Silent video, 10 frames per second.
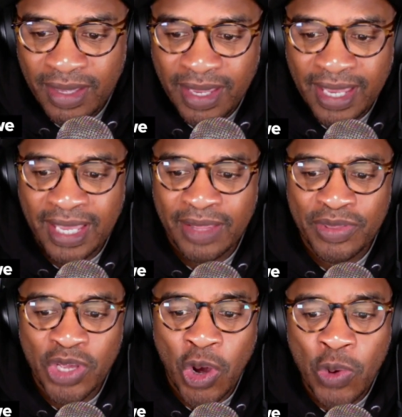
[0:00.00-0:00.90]
And
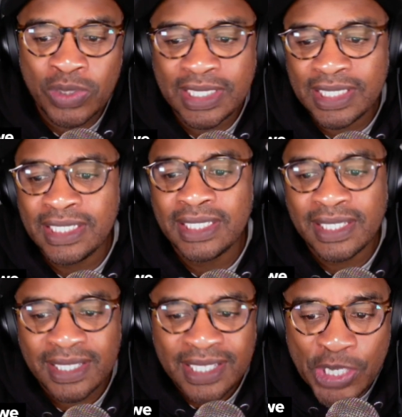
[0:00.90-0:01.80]
the only
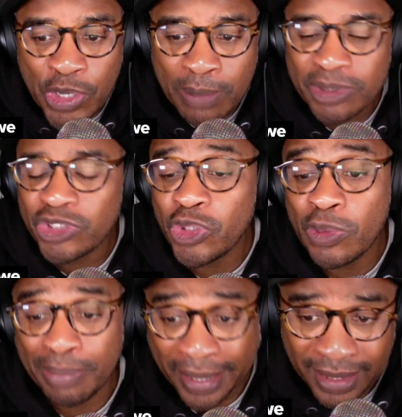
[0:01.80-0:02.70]
number 2
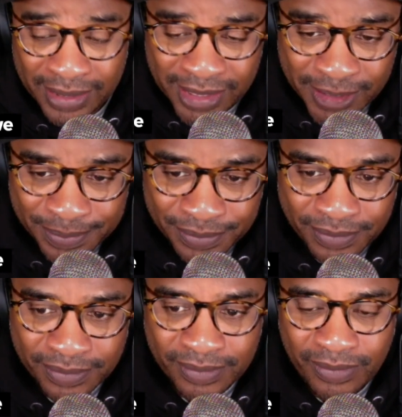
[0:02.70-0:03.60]
picks
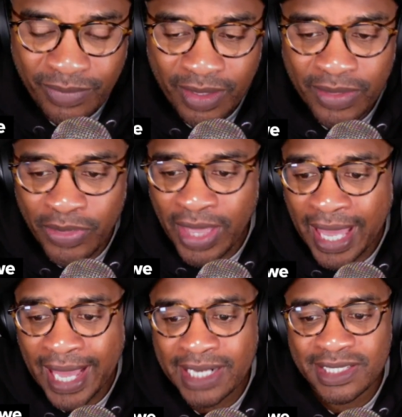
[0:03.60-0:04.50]

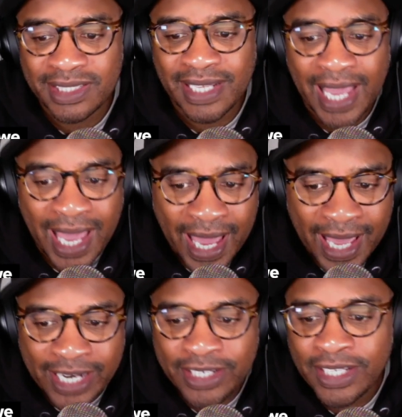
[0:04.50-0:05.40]
that had